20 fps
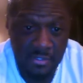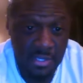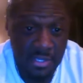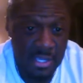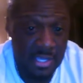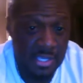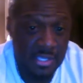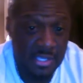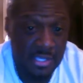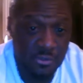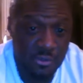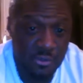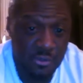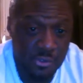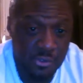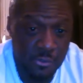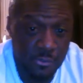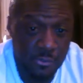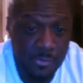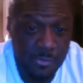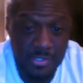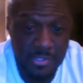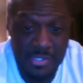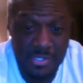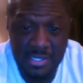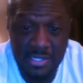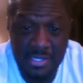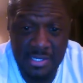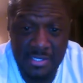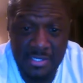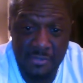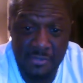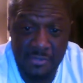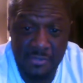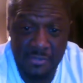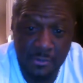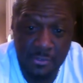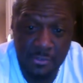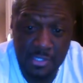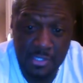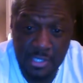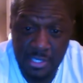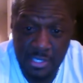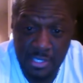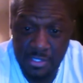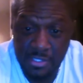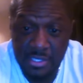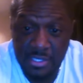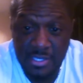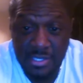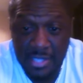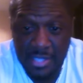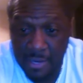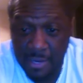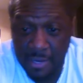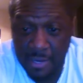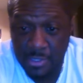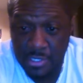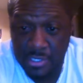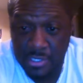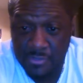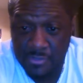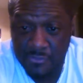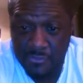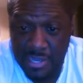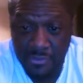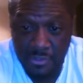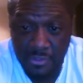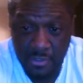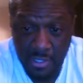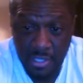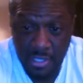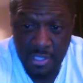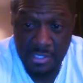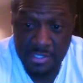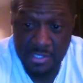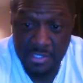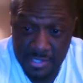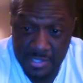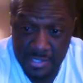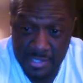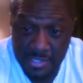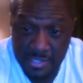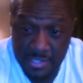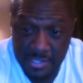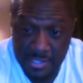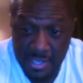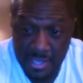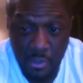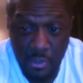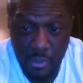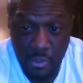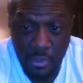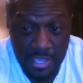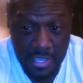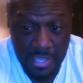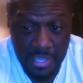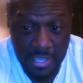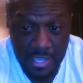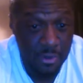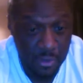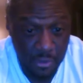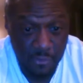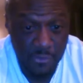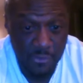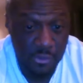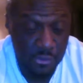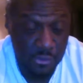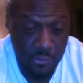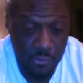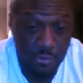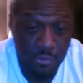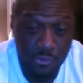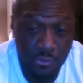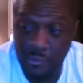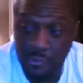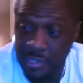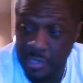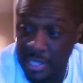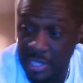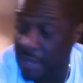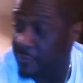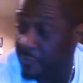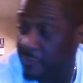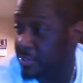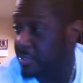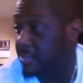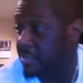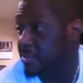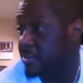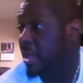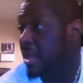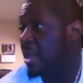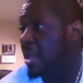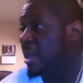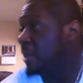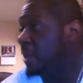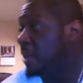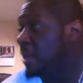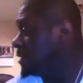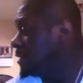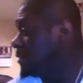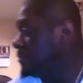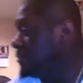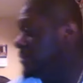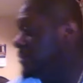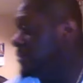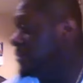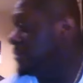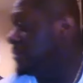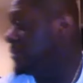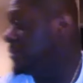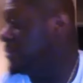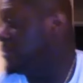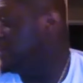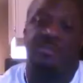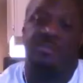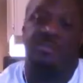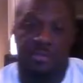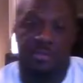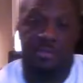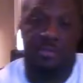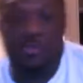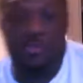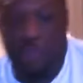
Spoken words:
He is also represented as the first king to inherit his father, Seb or Geb, the earth's throne or inheritance. And we know this. I'm gonna do.